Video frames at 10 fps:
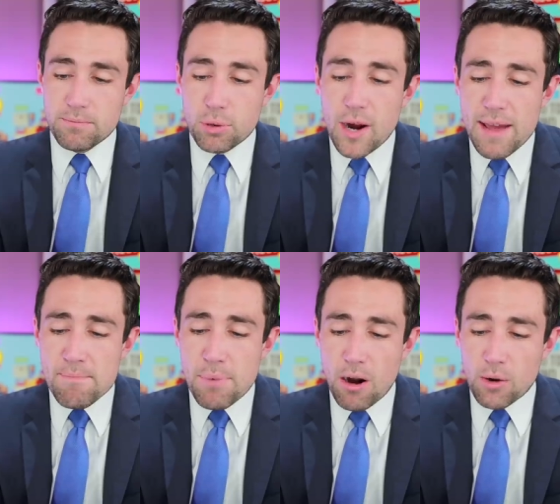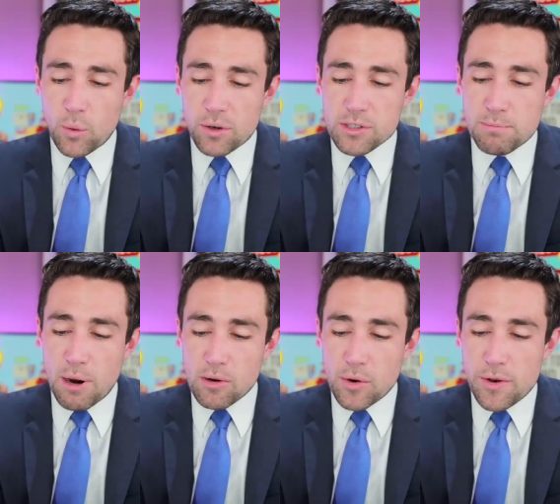Prime borrowers
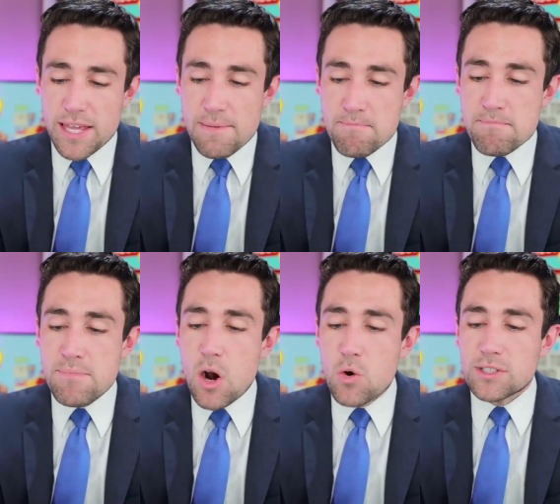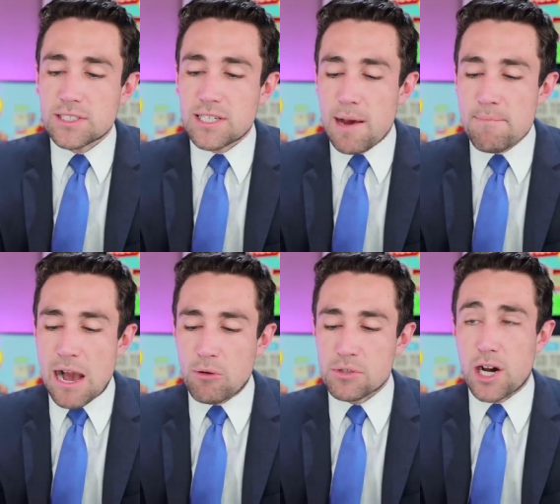borrowed the most
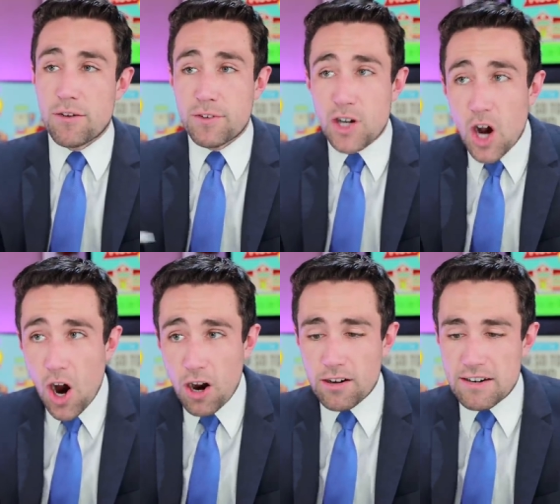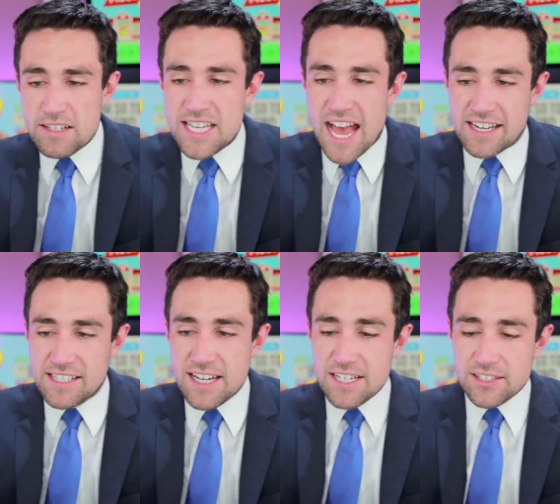amount of car
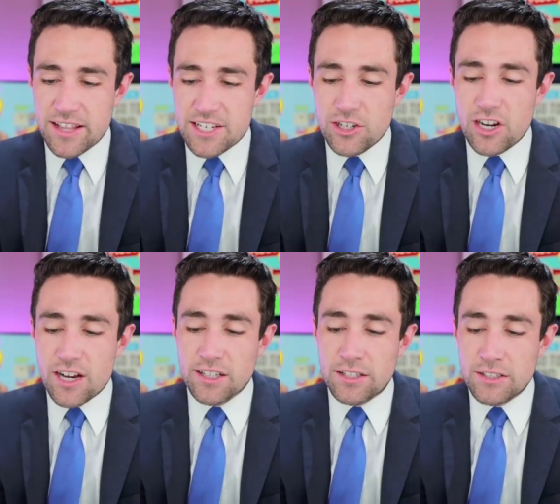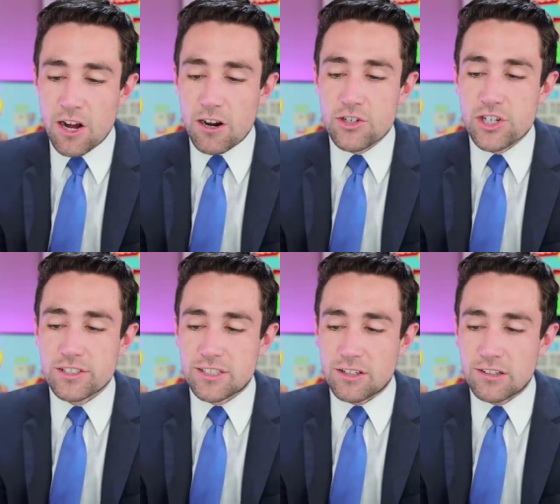debt, so they took on the
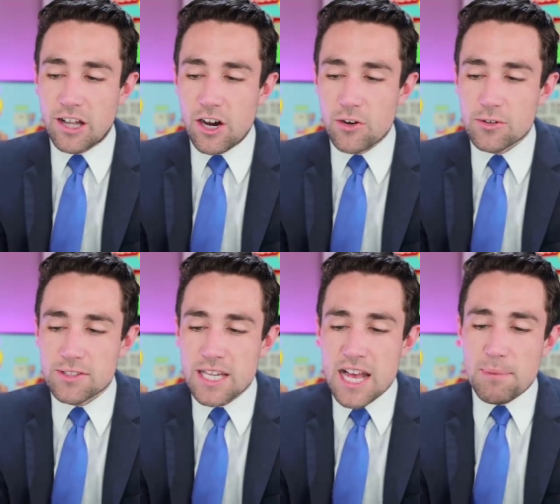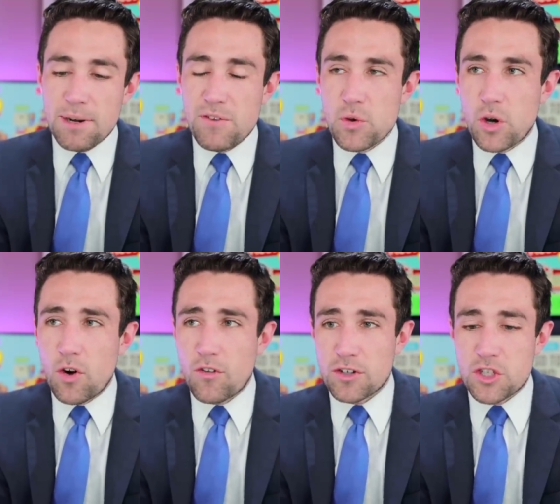largest loans. But if you
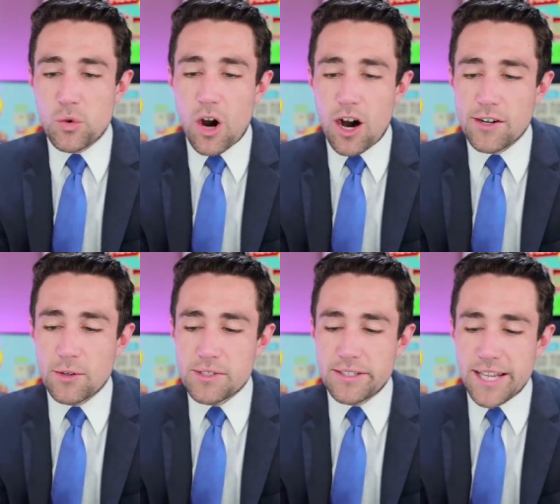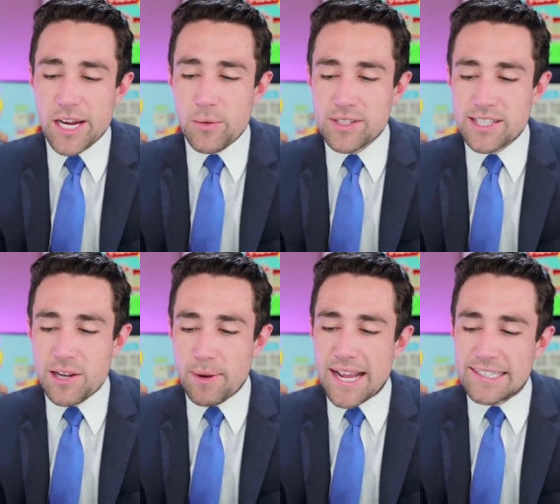go over to auto
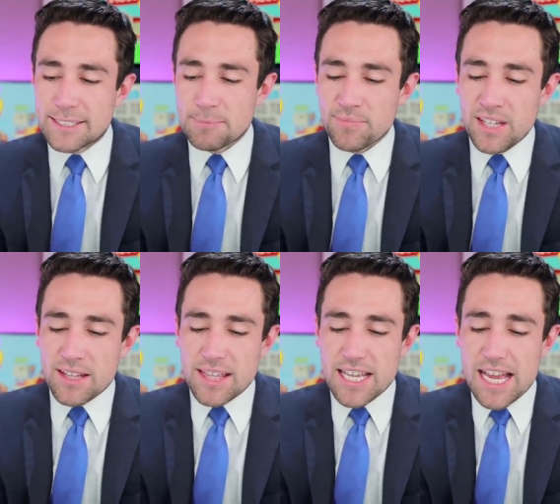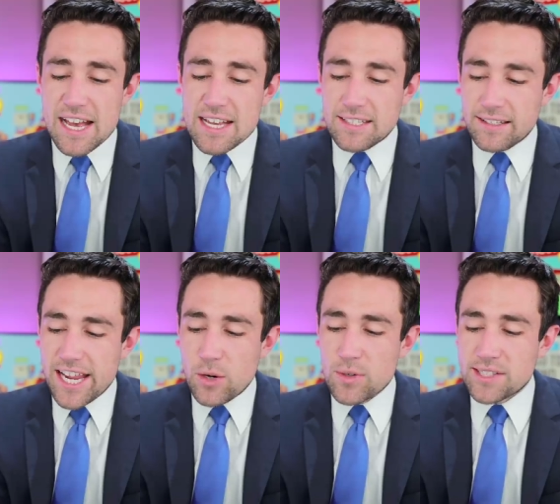delinquency rates, the
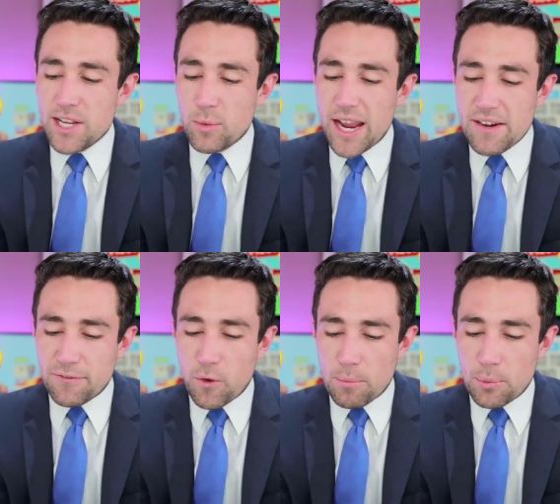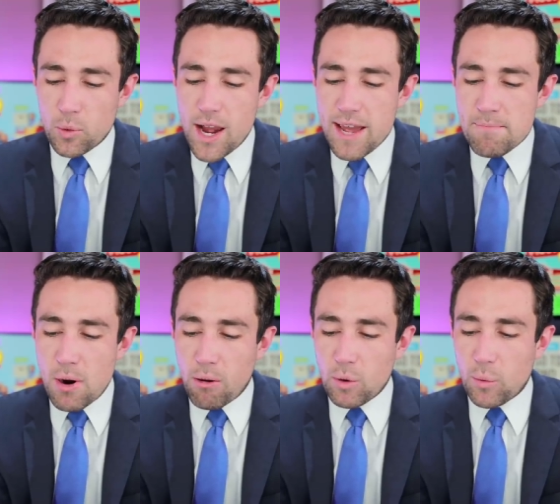delinquency rate for prime
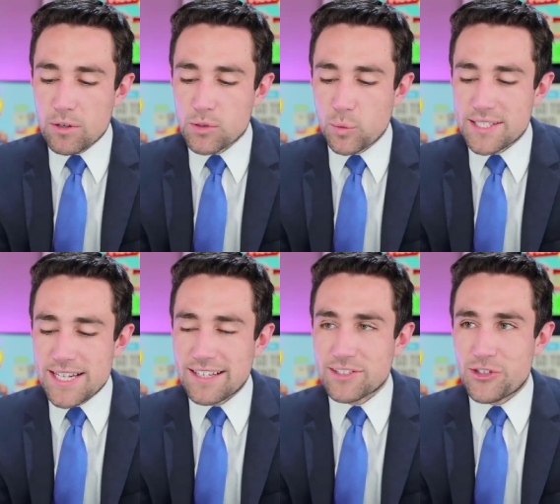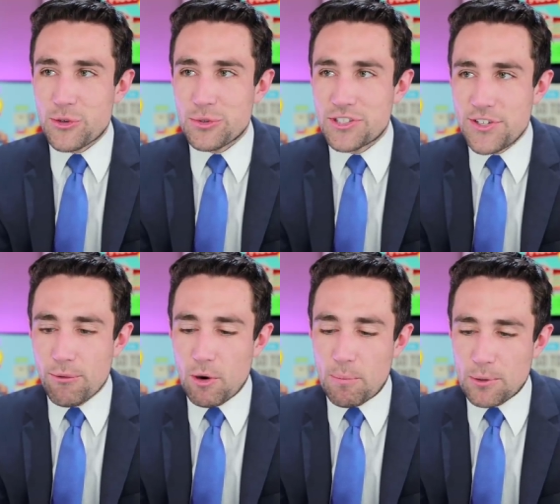borrowers was next to
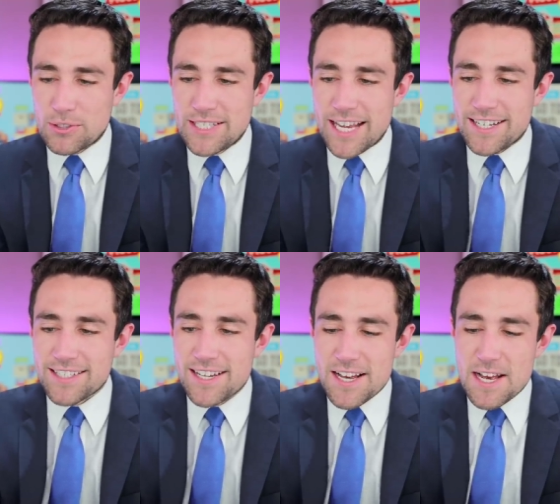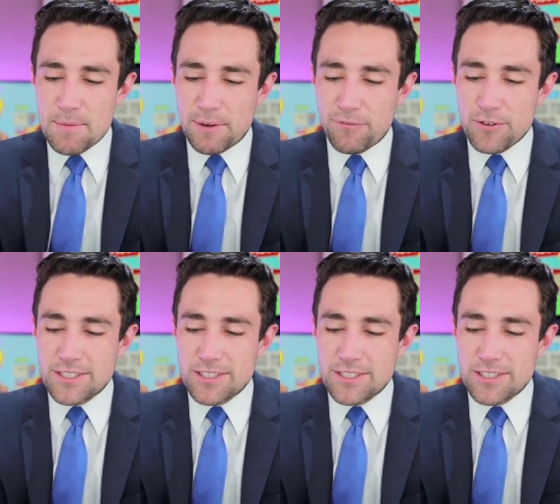0%, but for